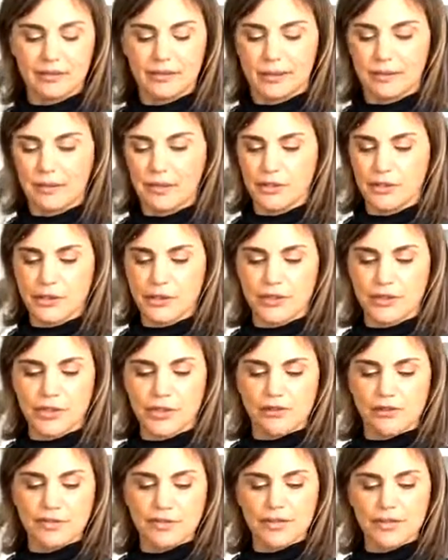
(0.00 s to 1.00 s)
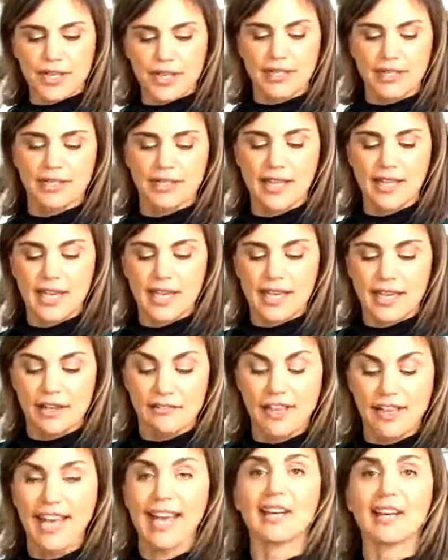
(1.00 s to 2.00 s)
I'm gonna turn this off for a second. If
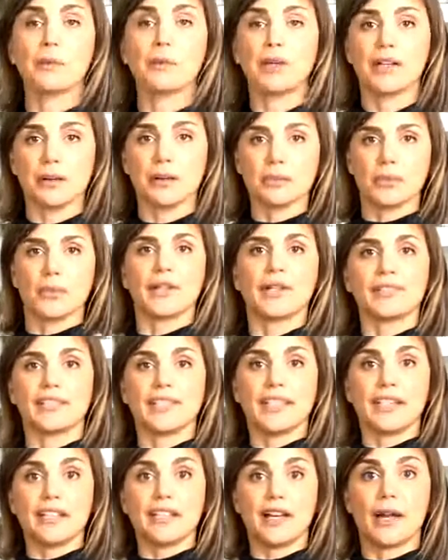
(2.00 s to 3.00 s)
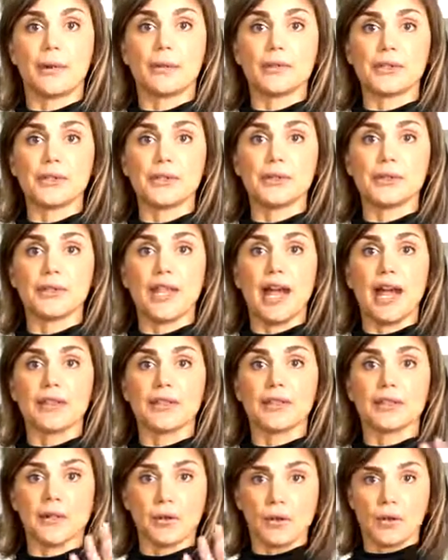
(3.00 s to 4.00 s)
I had a working broiler in here, I would do
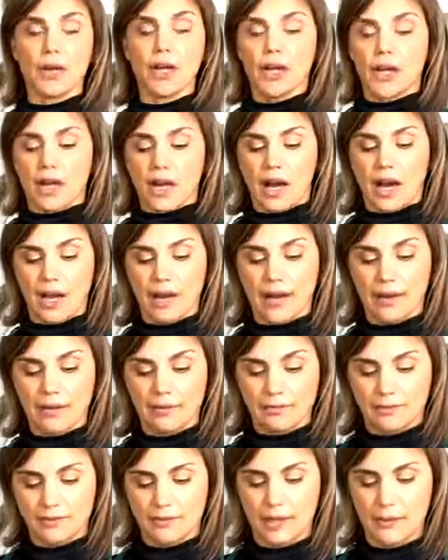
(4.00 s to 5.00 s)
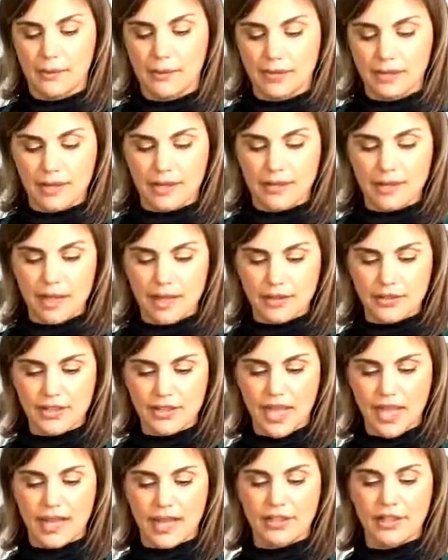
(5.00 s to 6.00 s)
that. So Camelia says
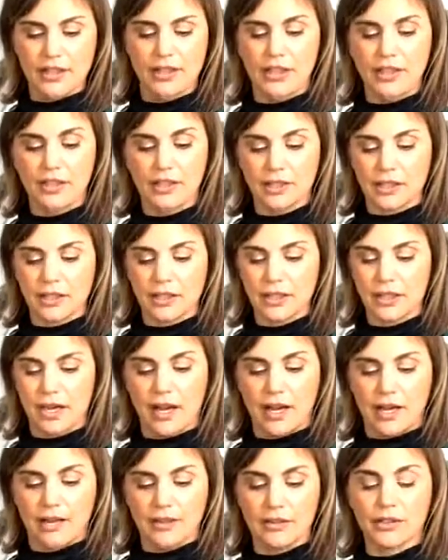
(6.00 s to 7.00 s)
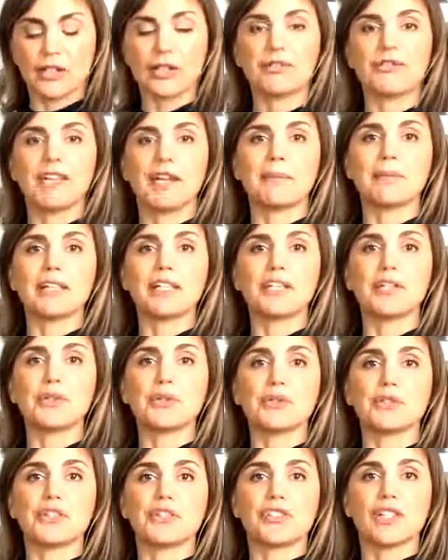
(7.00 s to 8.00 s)
that her family
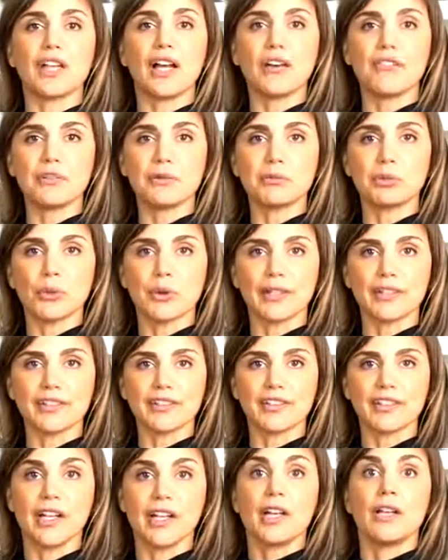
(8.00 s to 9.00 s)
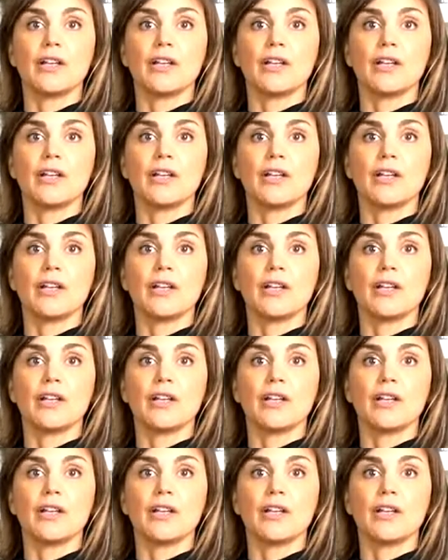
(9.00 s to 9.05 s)
uses the oven broiler.